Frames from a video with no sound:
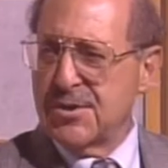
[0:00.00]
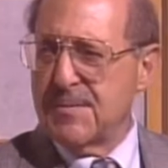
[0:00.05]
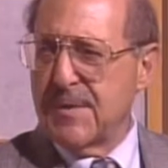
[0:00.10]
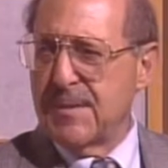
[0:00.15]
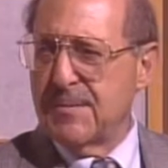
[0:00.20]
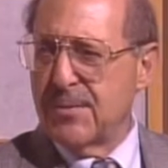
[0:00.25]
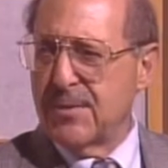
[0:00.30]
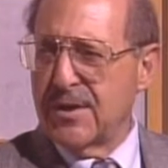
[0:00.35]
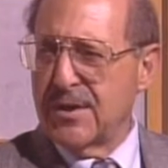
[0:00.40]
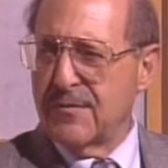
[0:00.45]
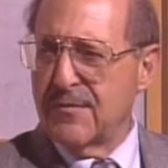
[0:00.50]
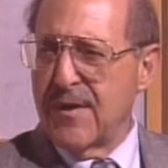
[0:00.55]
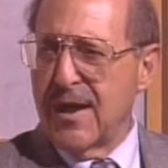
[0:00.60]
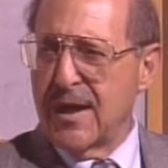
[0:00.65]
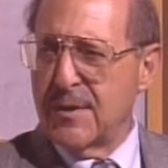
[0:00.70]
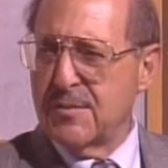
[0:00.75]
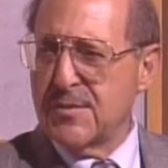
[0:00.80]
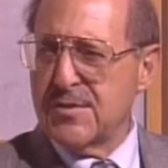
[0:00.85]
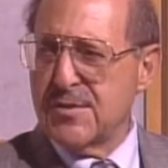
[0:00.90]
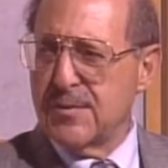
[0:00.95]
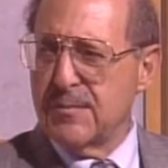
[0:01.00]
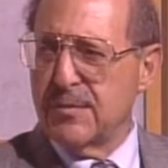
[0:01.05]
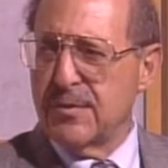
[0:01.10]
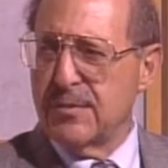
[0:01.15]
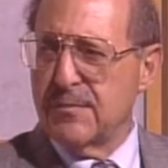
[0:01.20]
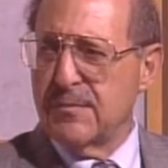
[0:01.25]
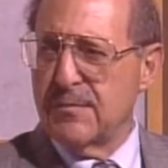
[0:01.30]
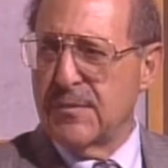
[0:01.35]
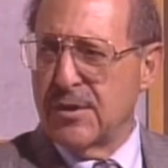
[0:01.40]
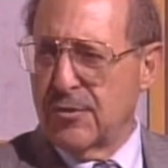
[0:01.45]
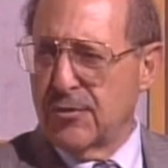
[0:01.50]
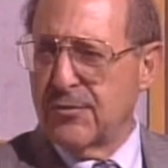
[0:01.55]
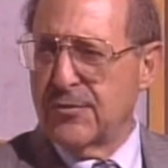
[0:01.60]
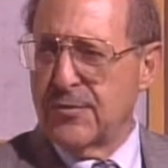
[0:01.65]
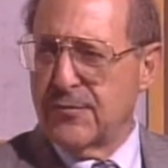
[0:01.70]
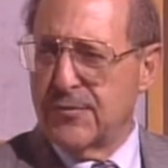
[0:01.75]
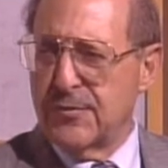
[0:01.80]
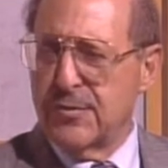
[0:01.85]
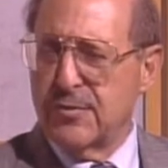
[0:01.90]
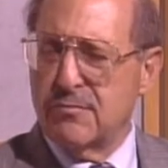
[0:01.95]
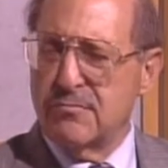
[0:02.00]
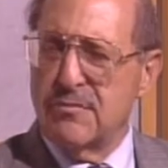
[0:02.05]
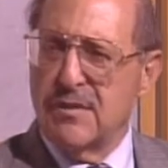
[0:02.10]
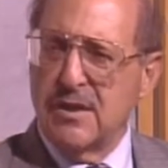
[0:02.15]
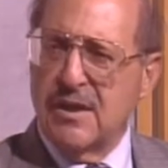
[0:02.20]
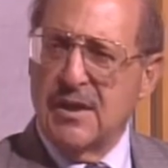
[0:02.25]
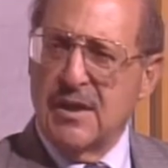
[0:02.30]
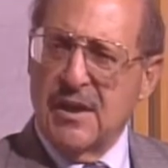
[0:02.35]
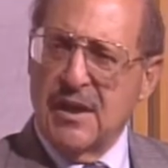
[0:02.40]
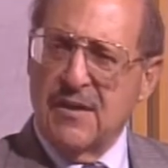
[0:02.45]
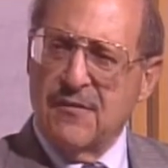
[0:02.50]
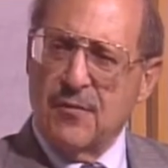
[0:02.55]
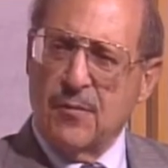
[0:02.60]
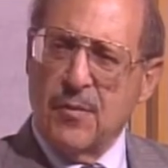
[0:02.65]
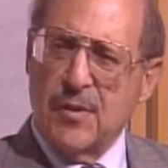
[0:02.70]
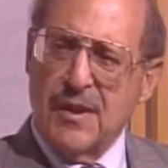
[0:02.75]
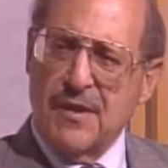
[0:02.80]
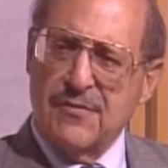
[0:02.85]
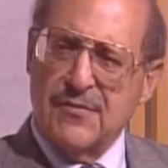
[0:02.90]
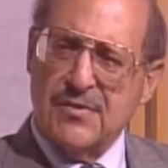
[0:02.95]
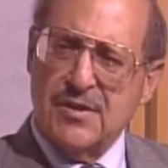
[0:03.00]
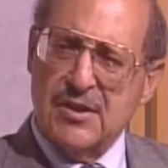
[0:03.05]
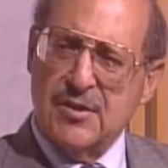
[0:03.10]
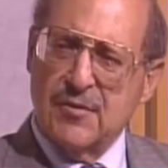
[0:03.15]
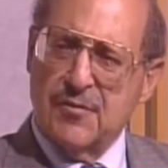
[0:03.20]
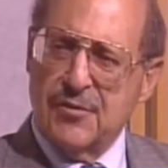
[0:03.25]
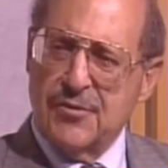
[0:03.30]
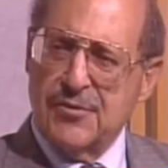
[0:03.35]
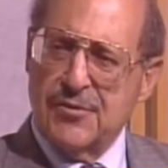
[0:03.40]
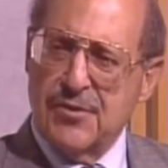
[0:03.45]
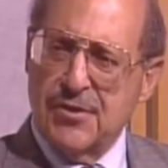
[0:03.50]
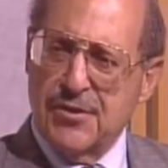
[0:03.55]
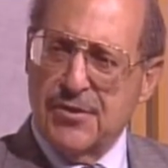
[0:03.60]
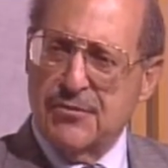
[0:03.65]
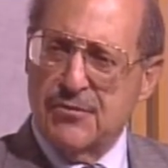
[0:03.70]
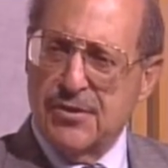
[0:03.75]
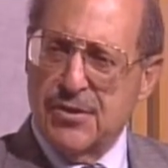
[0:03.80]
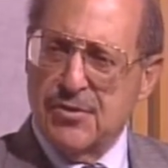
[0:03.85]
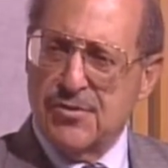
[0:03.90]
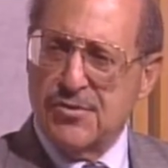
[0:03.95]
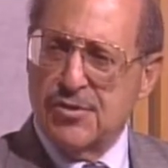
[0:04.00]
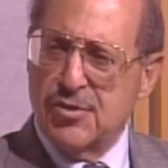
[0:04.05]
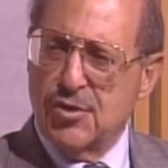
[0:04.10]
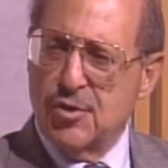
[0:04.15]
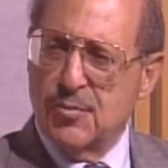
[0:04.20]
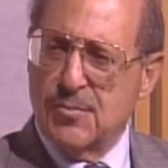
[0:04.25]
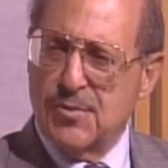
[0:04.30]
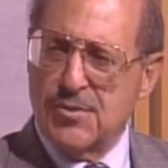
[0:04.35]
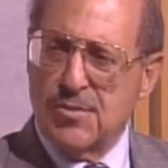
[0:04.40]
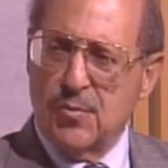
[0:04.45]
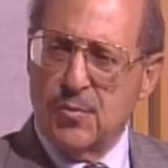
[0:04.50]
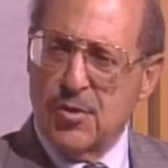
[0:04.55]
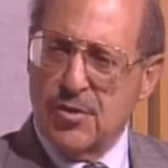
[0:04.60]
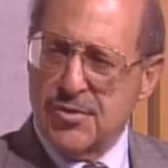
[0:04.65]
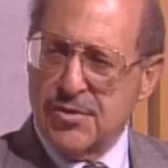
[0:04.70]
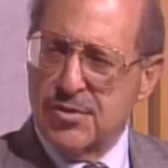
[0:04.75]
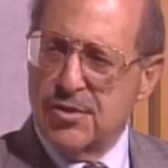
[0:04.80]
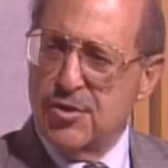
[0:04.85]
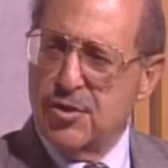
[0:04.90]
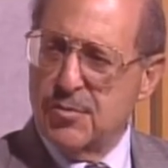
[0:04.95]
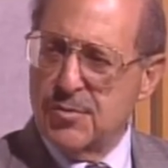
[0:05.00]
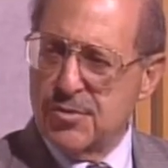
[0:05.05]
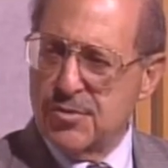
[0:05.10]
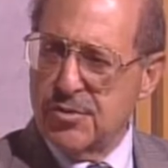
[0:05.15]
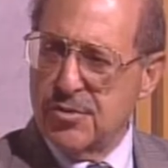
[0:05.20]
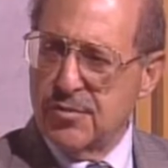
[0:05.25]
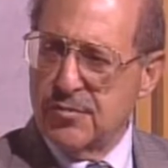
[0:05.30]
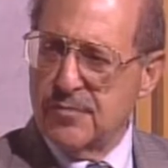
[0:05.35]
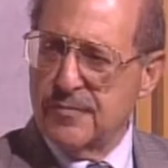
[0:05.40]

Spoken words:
by putting vitamins and minerals in their food. And from what I've seen over 33 years in humans, it works in humans too.